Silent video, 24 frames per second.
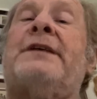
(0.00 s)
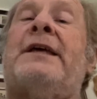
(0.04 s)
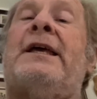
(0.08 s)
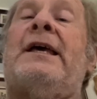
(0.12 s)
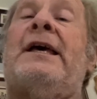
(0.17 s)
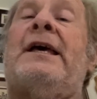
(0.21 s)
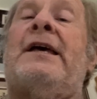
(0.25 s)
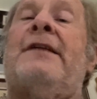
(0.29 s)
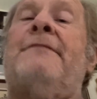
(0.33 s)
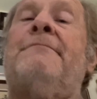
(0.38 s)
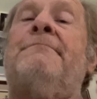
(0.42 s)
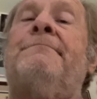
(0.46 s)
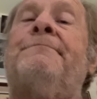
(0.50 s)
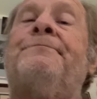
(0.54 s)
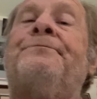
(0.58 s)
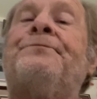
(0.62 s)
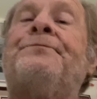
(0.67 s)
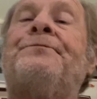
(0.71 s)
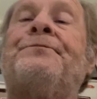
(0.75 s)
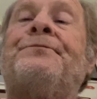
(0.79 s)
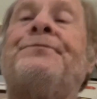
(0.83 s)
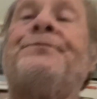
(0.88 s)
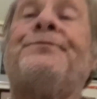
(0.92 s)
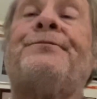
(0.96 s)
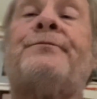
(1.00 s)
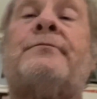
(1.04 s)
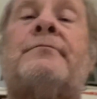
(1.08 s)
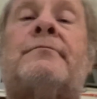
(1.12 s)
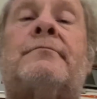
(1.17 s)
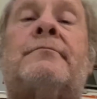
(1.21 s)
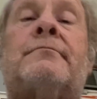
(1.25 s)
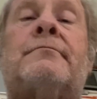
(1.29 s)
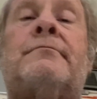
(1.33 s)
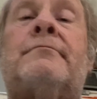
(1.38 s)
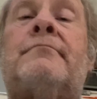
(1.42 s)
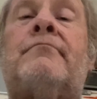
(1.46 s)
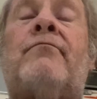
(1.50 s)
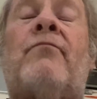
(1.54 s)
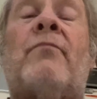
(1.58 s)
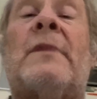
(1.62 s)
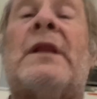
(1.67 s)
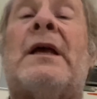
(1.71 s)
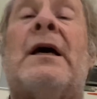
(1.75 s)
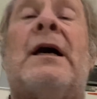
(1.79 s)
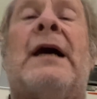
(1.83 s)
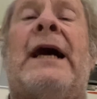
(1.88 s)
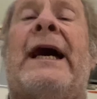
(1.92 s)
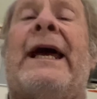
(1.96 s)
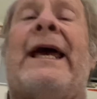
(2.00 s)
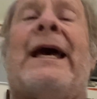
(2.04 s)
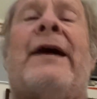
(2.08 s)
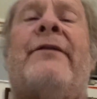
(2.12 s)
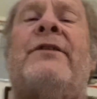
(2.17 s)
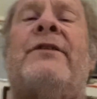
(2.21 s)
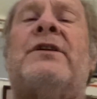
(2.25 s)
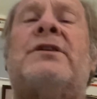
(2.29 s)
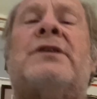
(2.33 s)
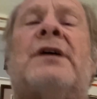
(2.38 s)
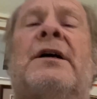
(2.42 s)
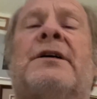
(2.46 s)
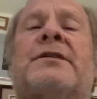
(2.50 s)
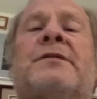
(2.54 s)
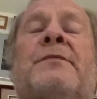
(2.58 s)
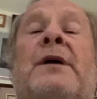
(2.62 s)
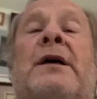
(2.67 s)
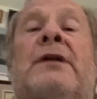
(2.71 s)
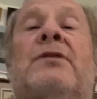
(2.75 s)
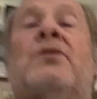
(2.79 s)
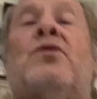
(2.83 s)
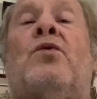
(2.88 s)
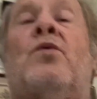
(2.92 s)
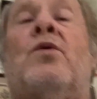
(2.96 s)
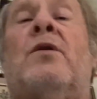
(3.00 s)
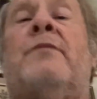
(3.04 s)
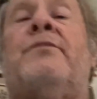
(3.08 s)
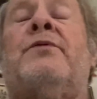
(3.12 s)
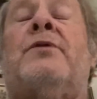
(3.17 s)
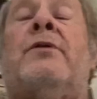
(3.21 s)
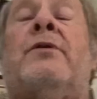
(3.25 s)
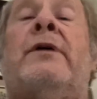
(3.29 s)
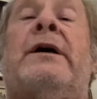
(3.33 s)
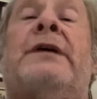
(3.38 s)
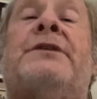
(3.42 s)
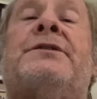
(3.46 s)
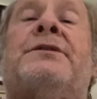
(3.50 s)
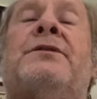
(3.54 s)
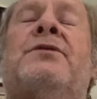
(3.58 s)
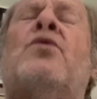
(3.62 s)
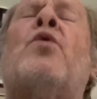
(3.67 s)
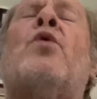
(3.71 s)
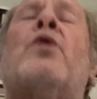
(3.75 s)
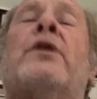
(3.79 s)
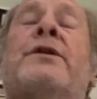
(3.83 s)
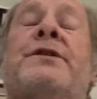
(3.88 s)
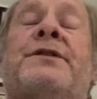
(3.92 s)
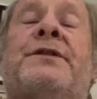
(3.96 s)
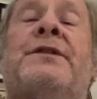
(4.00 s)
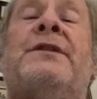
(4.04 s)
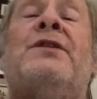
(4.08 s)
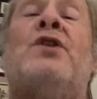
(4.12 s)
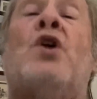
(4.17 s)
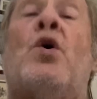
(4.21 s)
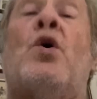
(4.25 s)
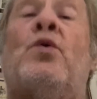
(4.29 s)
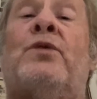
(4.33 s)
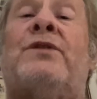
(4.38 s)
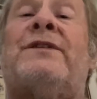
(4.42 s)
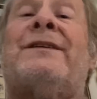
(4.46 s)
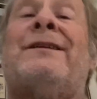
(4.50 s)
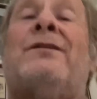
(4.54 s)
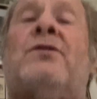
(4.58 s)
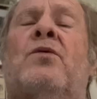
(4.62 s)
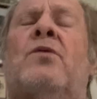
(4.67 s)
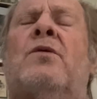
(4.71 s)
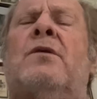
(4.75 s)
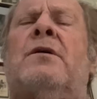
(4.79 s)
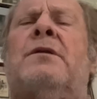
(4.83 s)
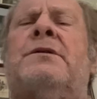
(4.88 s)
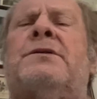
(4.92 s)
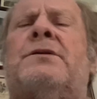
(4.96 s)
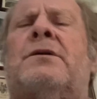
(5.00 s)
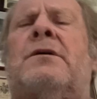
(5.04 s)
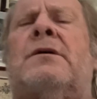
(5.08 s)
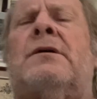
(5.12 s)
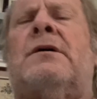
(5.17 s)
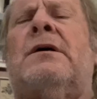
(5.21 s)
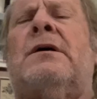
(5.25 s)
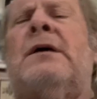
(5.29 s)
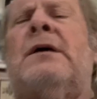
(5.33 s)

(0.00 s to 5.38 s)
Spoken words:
again, I haven't talked about chord progression, notes and chords, or